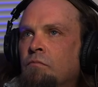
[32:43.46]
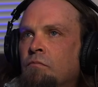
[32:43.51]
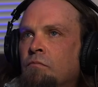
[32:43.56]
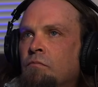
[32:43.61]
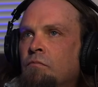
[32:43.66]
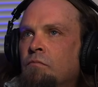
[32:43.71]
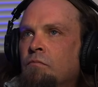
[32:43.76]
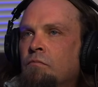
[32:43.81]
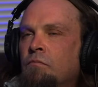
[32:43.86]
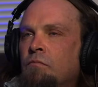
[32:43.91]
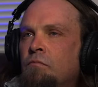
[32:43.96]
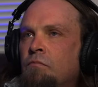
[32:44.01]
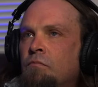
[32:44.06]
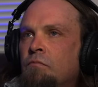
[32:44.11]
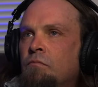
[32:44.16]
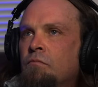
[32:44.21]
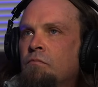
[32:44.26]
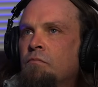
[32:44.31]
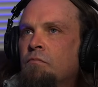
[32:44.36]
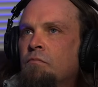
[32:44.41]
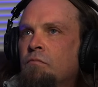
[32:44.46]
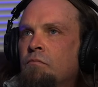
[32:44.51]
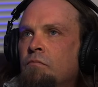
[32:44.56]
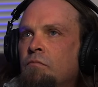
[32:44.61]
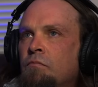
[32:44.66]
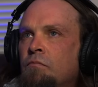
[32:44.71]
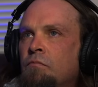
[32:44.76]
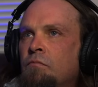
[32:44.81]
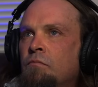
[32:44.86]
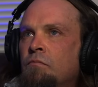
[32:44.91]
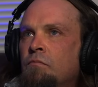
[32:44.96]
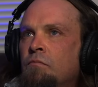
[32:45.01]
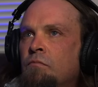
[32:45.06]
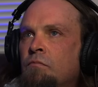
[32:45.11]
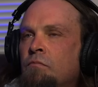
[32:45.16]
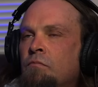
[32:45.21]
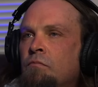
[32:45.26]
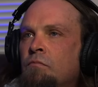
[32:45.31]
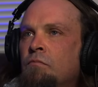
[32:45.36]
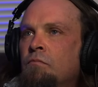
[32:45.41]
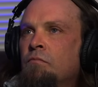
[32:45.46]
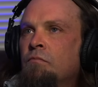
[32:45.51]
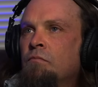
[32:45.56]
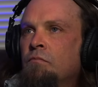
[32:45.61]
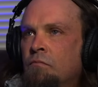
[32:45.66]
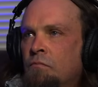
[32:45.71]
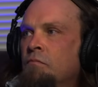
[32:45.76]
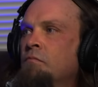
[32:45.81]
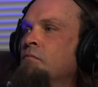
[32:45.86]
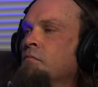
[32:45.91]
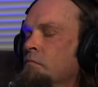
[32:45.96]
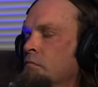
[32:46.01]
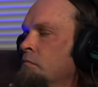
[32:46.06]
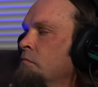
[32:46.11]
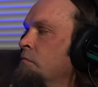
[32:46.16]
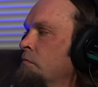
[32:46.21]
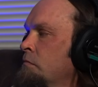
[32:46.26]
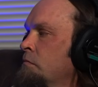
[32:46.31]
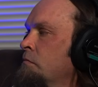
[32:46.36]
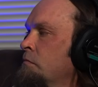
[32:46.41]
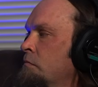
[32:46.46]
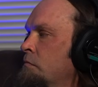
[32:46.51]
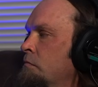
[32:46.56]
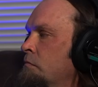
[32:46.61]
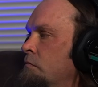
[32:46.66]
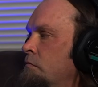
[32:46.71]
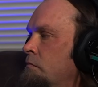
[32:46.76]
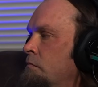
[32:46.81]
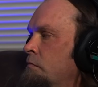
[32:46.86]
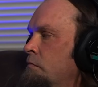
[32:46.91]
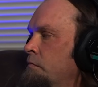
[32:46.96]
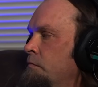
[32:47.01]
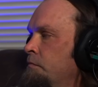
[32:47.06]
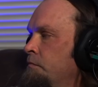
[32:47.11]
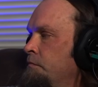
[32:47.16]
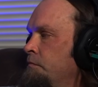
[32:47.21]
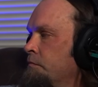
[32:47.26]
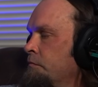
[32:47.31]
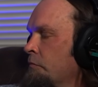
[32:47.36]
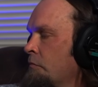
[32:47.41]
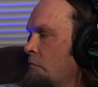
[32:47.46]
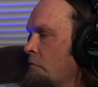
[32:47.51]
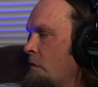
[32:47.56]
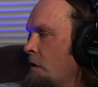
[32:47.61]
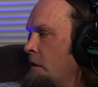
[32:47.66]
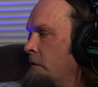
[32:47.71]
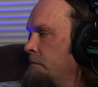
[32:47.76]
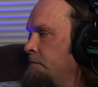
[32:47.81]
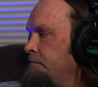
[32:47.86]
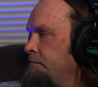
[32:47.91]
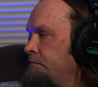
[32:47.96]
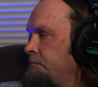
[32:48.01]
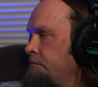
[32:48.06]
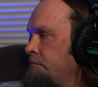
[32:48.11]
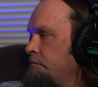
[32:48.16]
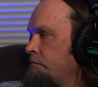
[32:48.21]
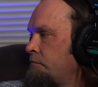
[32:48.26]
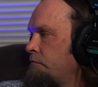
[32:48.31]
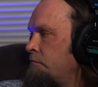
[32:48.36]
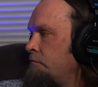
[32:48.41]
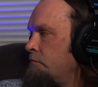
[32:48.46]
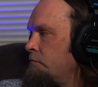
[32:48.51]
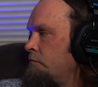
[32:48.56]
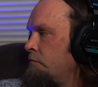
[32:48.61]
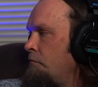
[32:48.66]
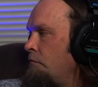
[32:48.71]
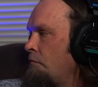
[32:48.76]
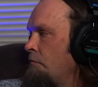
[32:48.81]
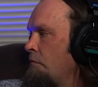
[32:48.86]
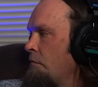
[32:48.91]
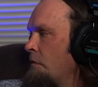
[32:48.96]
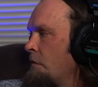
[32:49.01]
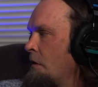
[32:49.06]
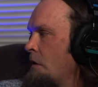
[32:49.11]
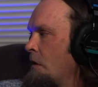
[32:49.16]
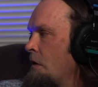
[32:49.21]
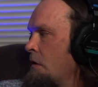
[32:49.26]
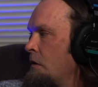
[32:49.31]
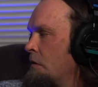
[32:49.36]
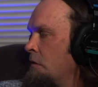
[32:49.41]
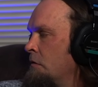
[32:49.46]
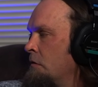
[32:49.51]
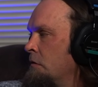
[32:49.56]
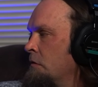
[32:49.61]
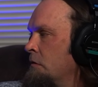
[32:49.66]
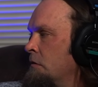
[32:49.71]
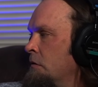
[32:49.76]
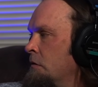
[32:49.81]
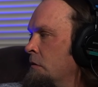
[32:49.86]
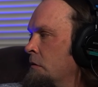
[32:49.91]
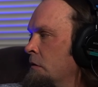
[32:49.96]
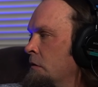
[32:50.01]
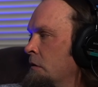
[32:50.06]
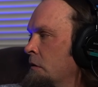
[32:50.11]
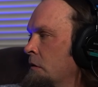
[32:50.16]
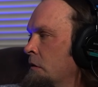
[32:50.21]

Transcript: [no speech]